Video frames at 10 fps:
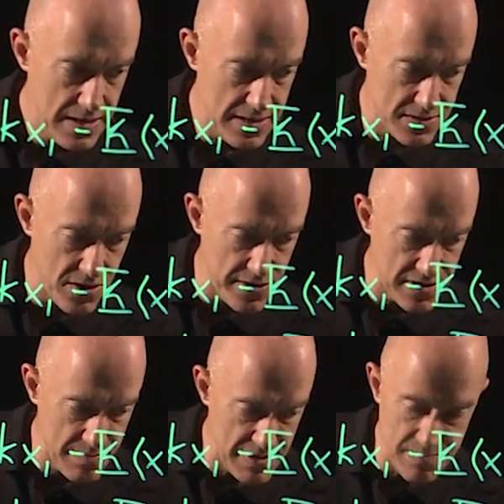is going
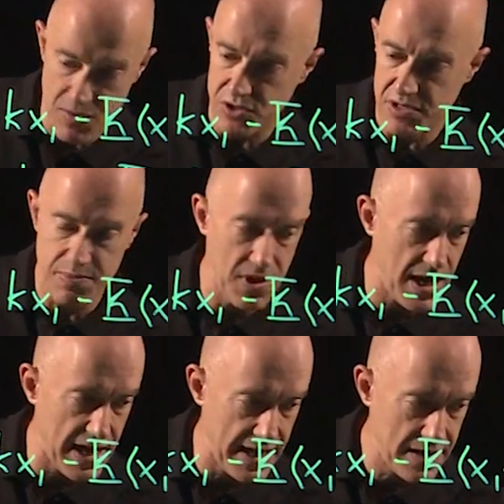to be
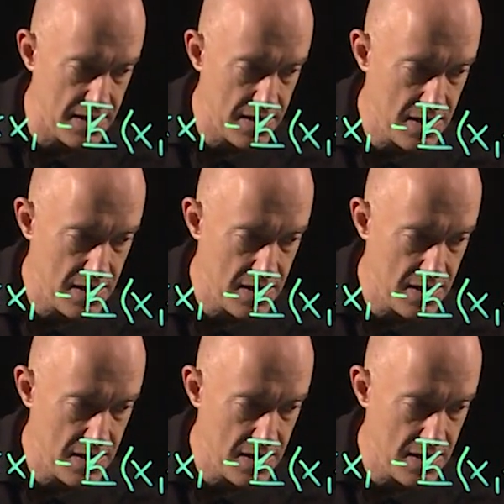multiplying